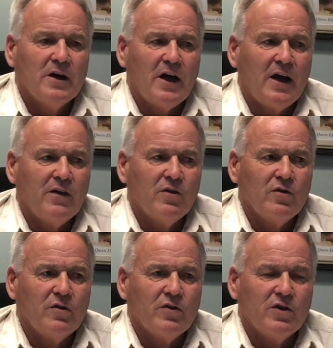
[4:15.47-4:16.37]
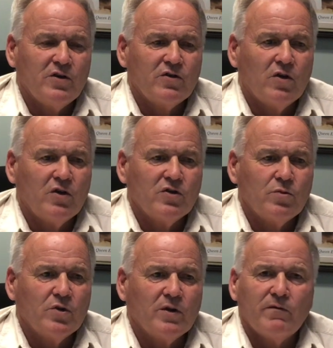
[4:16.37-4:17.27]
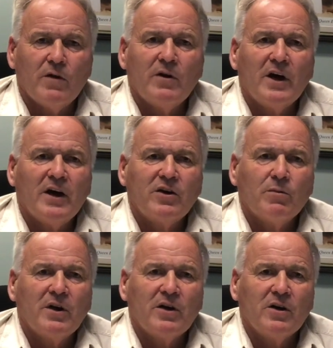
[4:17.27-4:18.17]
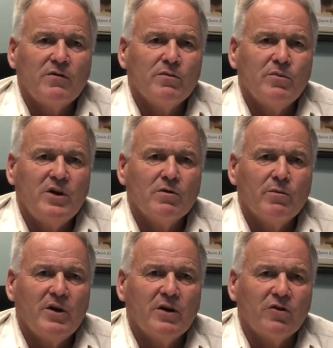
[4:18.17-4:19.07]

and these guys are working very hard to make it even bigger and better.